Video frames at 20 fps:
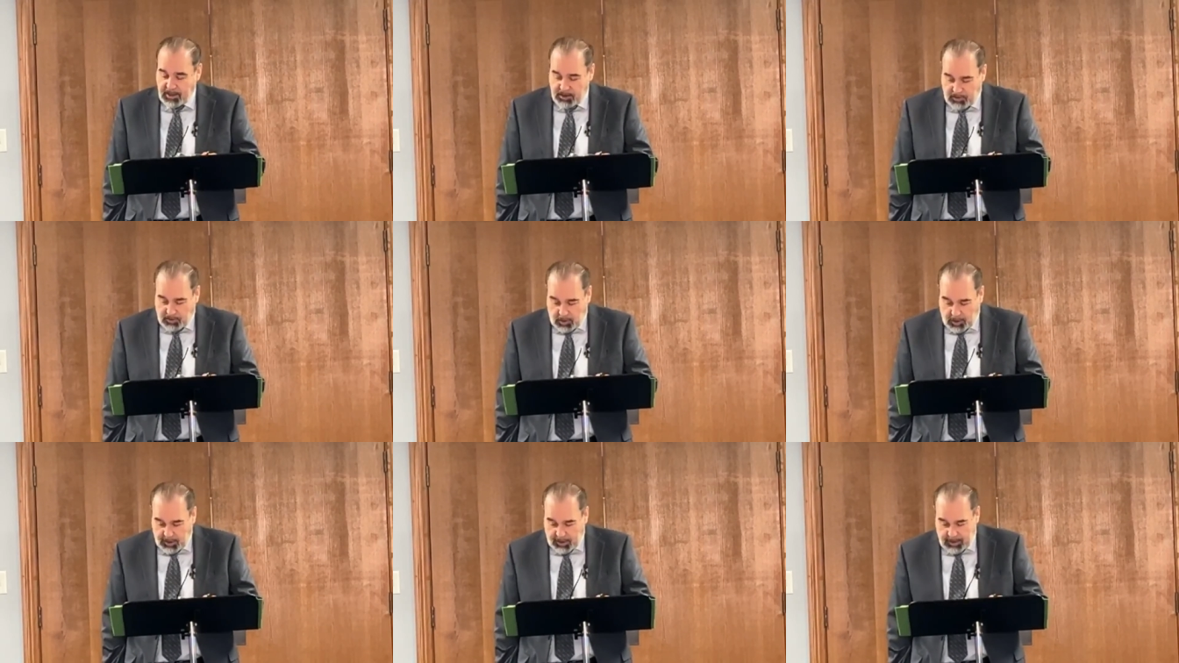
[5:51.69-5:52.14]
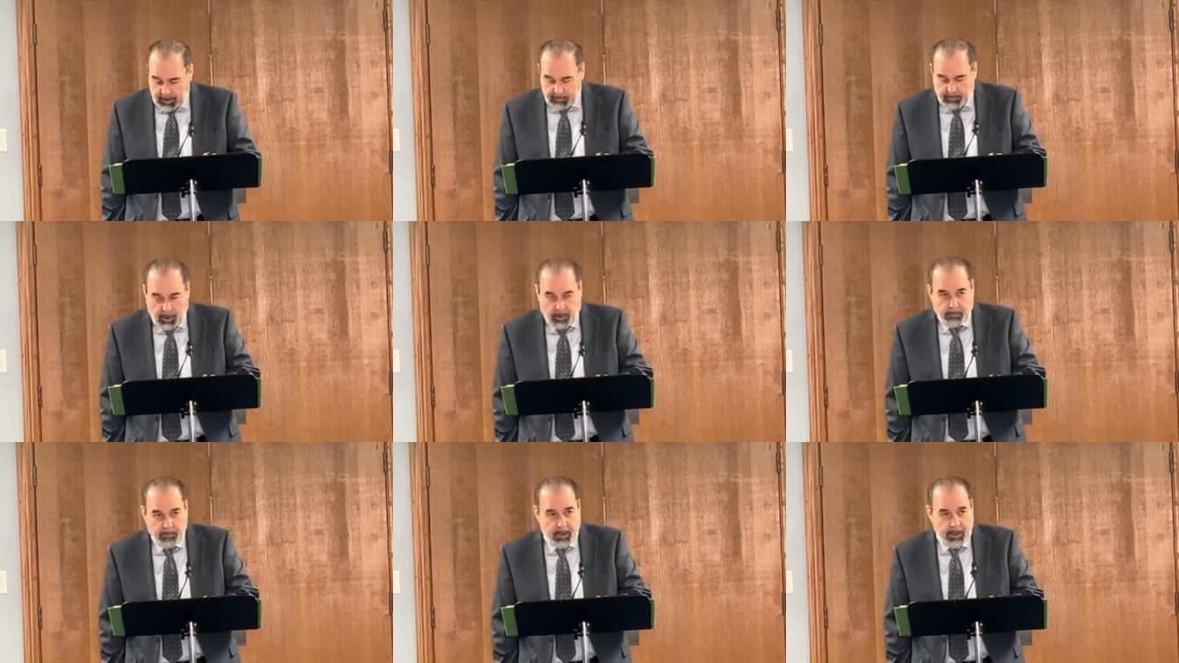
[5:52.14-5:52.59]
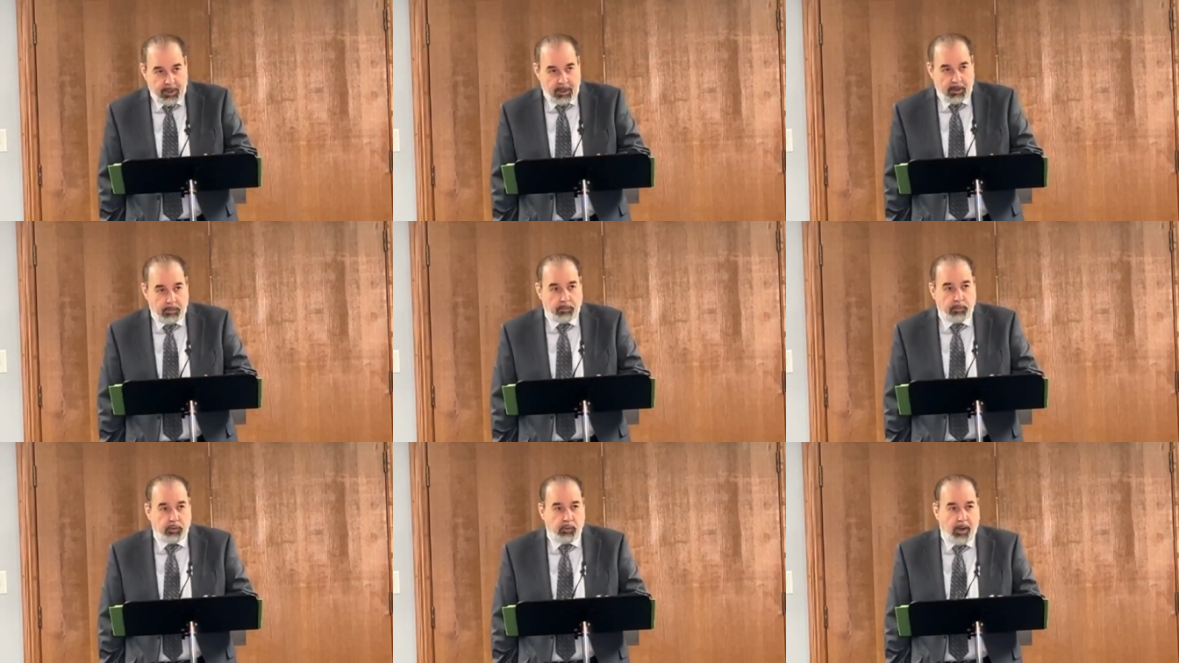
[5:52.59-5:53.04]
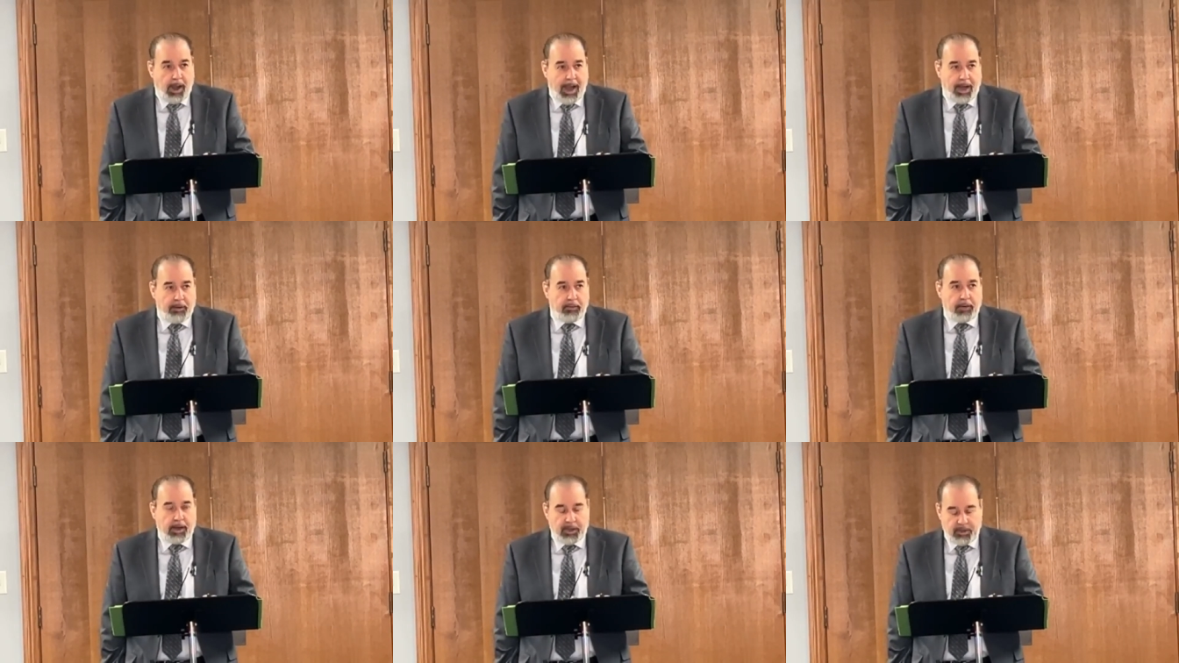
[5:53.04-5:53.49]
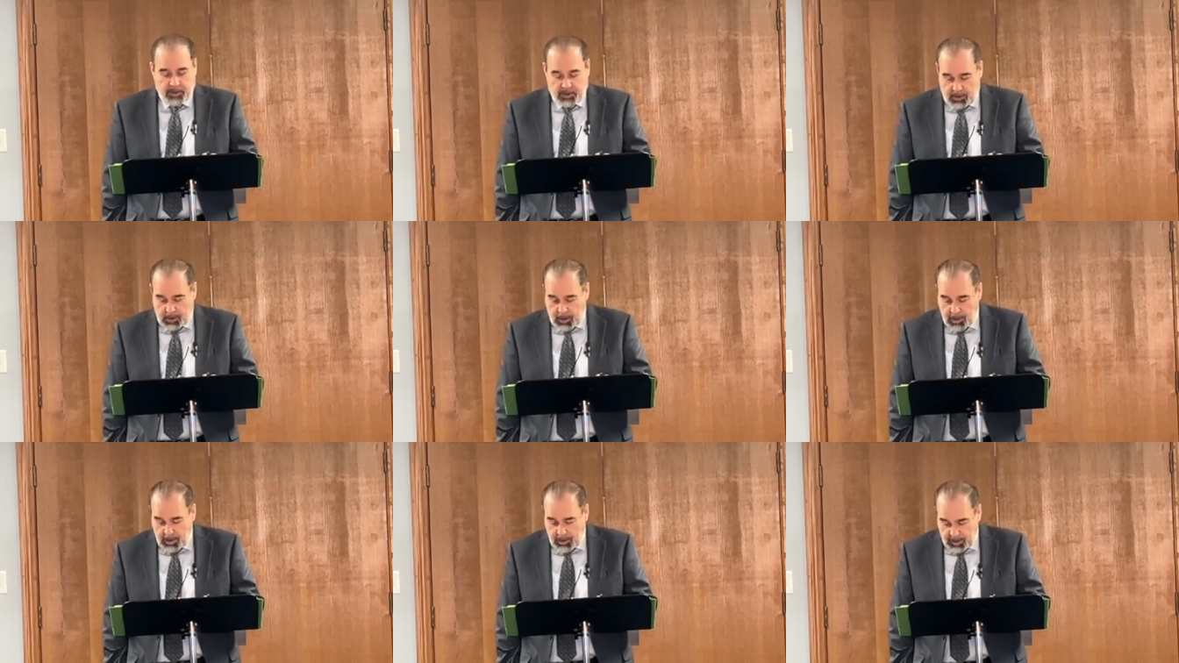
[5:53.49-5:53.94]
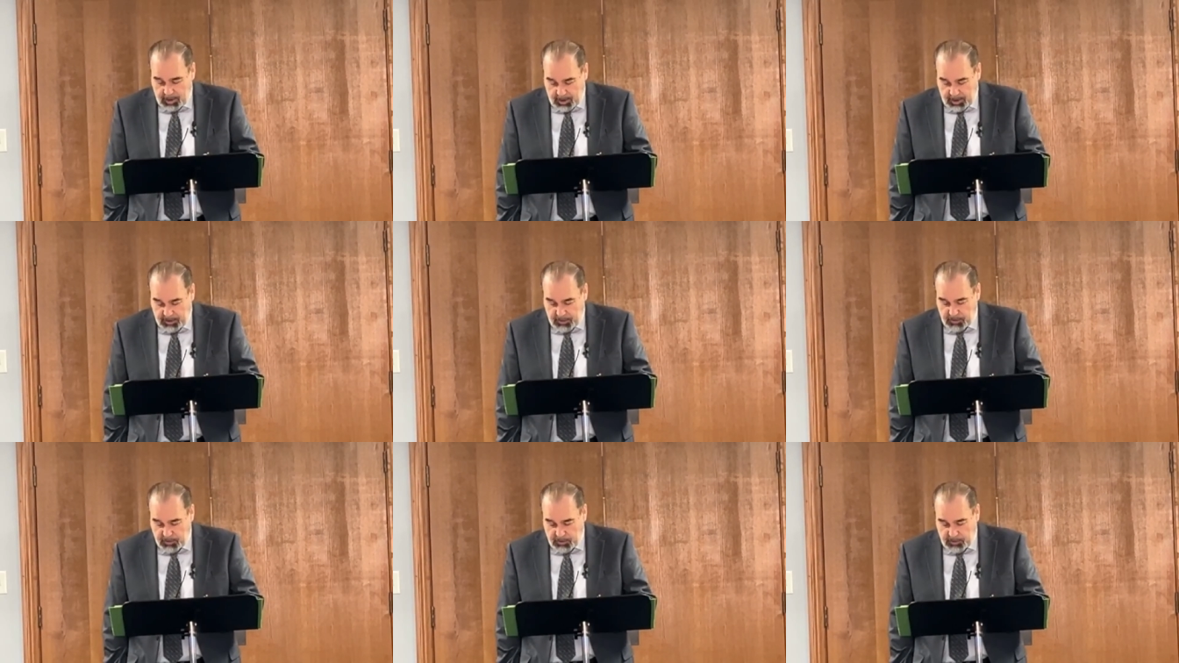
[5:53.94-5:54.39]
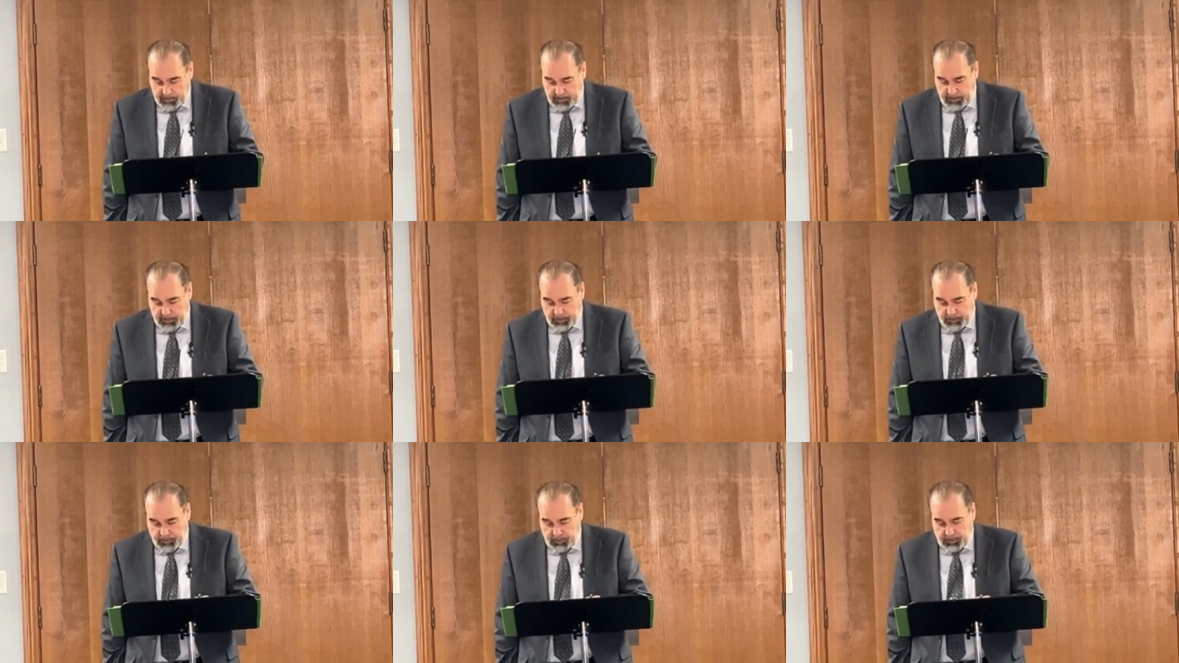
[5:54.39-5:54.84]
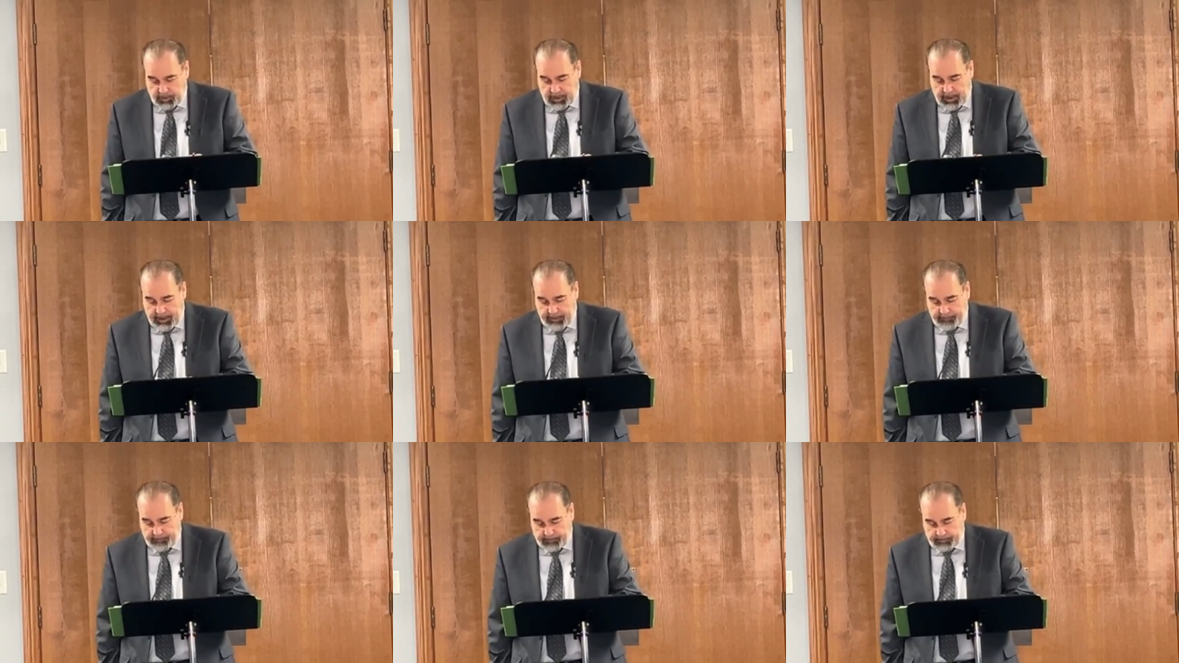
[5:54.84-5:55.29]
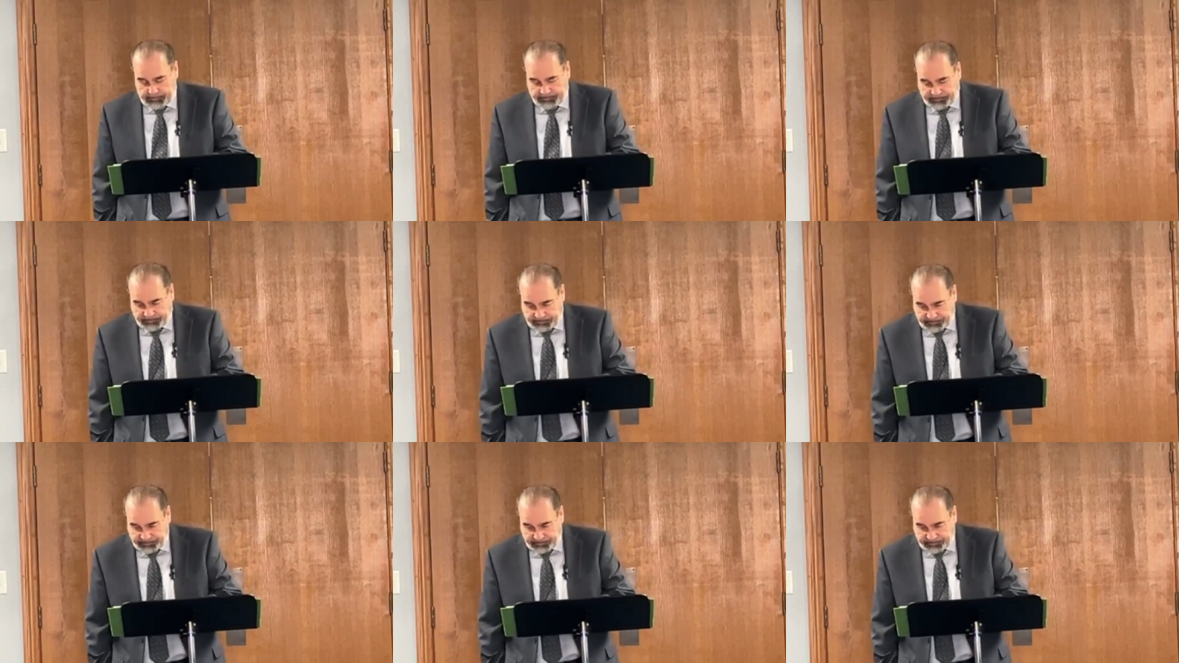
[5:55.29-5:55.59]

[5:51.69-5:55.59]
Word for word: He's talking about making progress in your spiritual life.